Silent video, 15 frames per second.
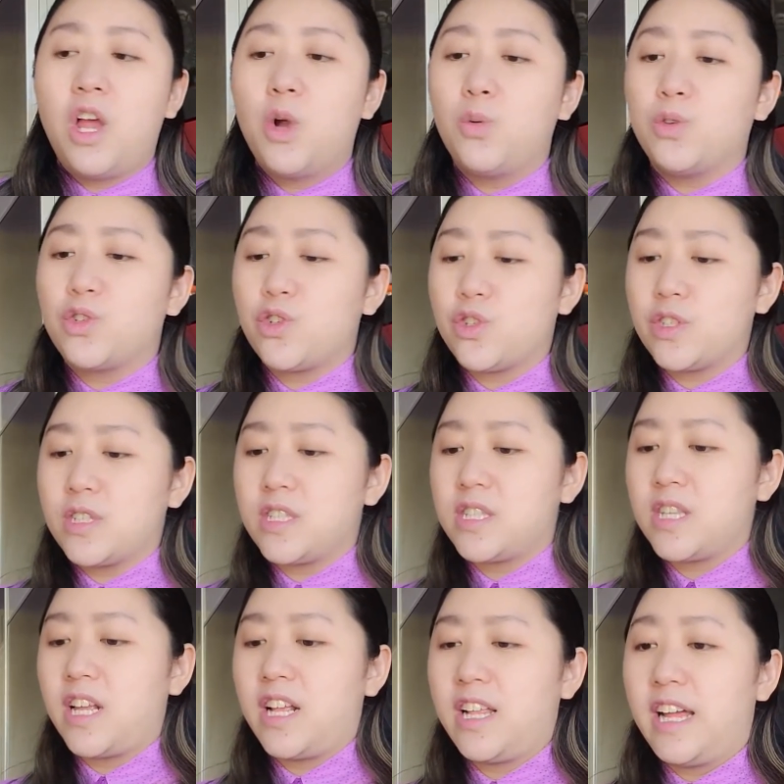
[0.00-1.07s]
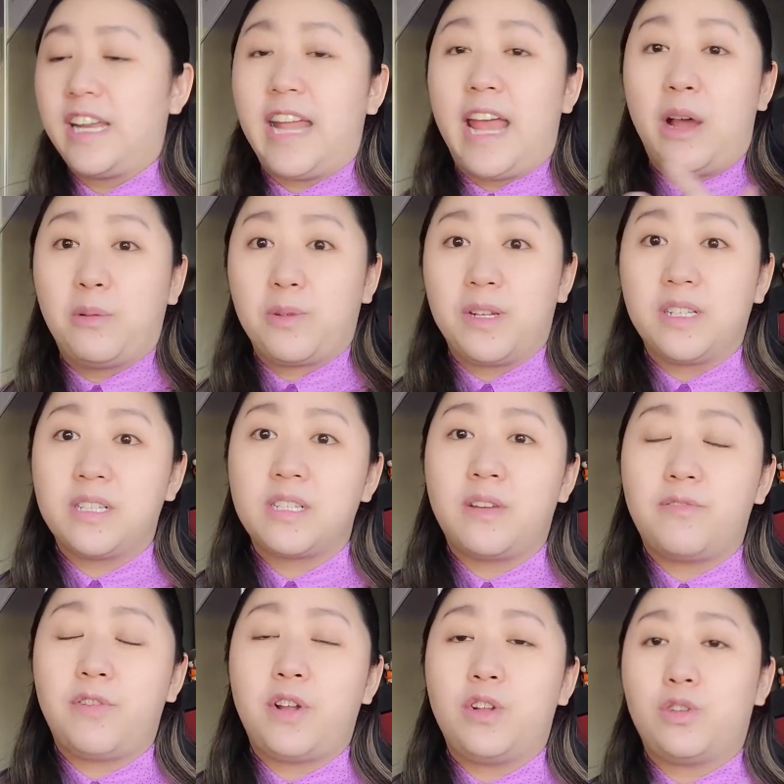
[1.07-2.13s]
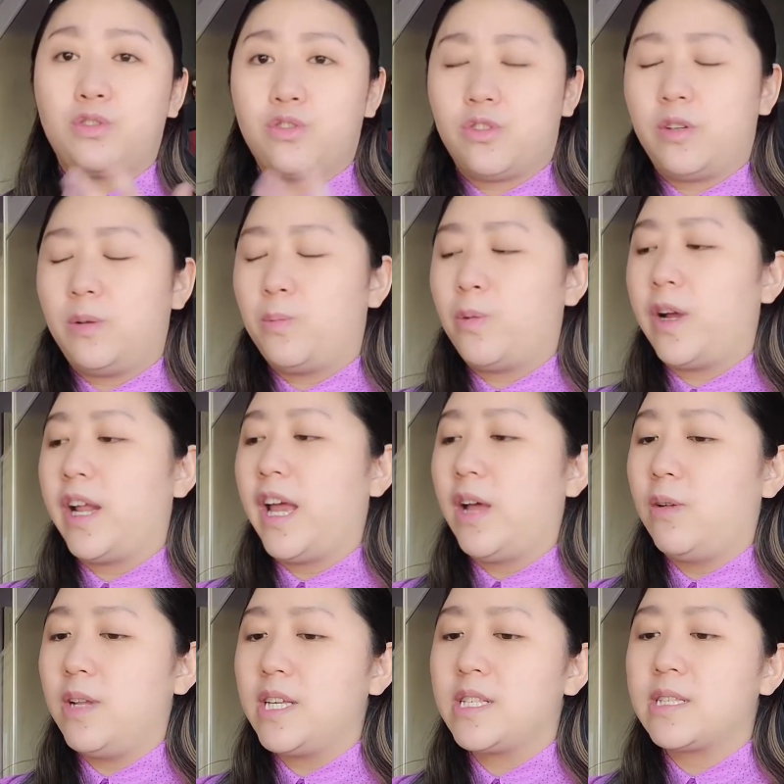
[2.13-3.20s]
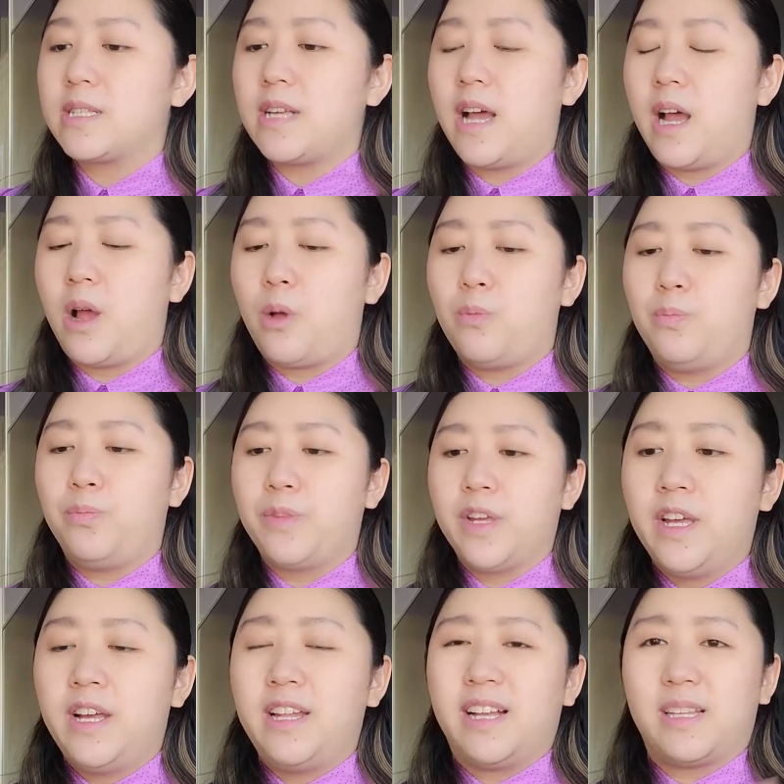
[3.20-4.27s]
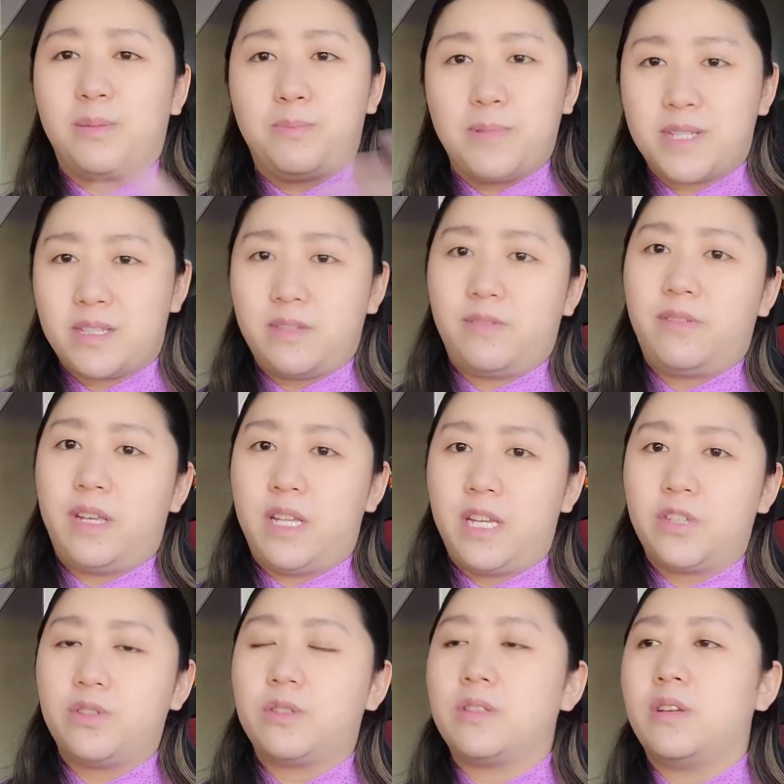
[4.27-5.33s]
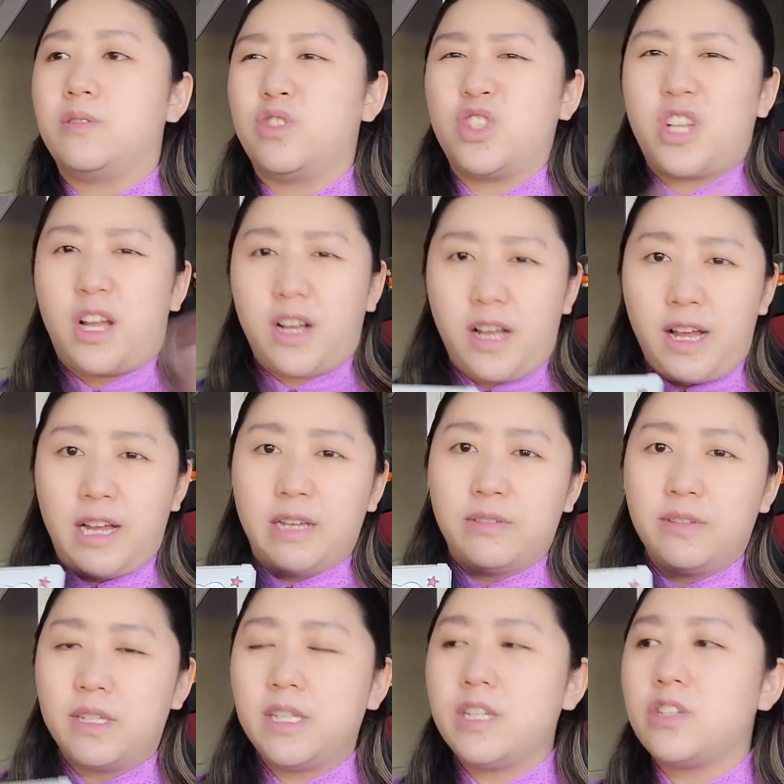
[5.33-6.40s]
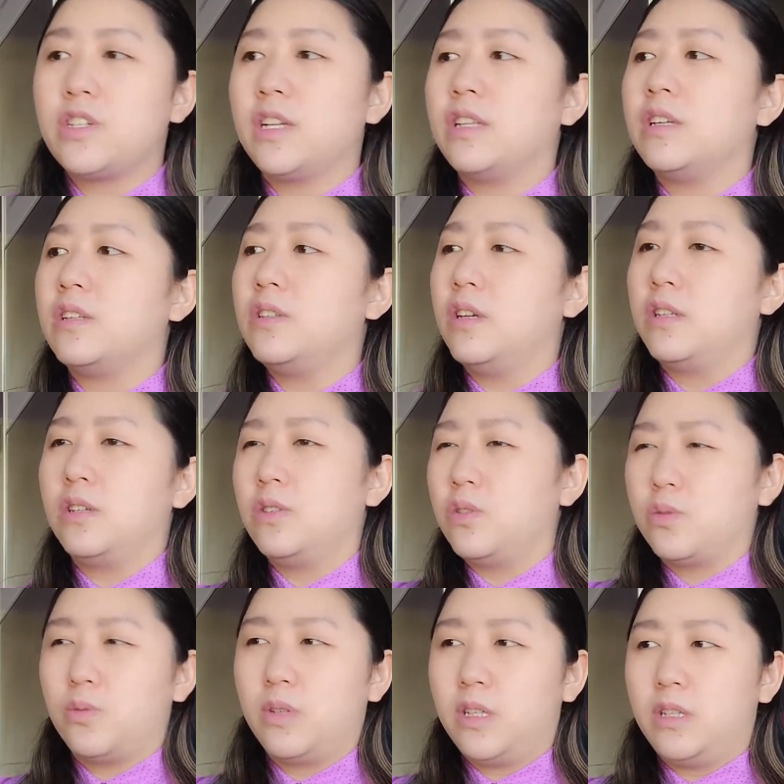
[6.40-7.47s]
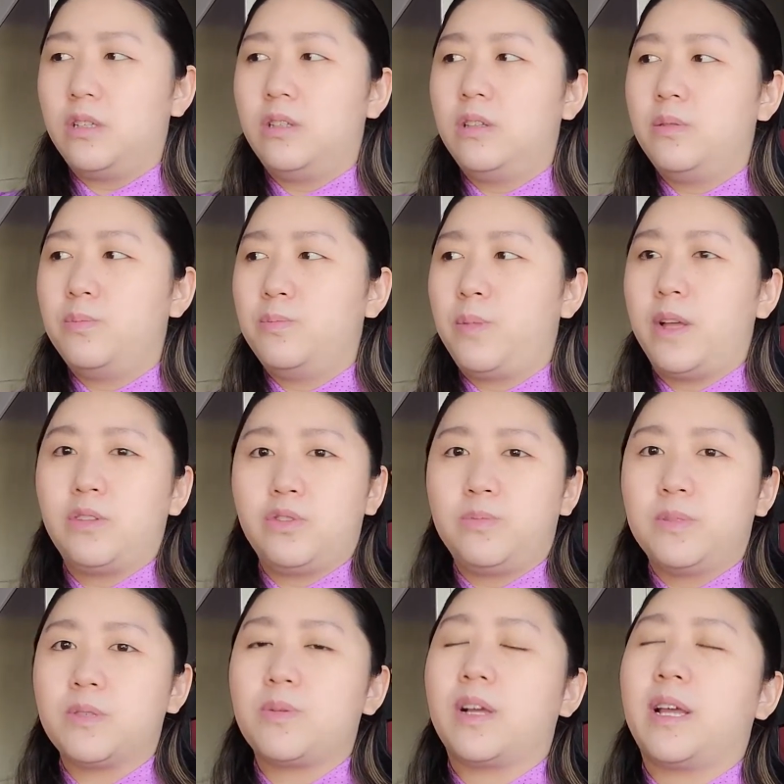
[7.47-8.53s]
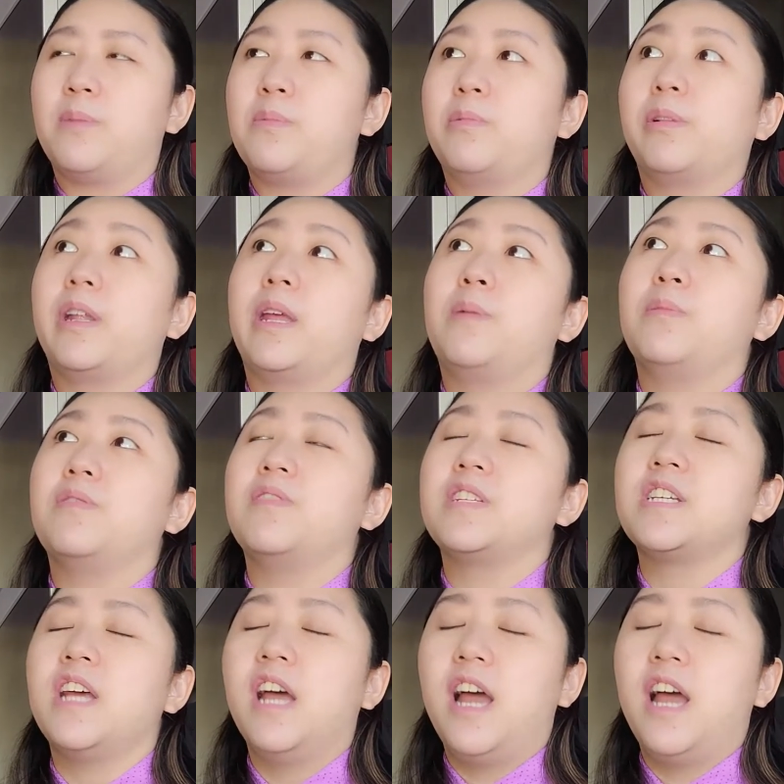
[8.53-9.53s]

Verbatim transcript: which is an outlet, luxury brand outlets, um, like the Bicester Village and stuff, Shanghai Village, and then I think there's one in Belgium as well. I can't remember the name of it.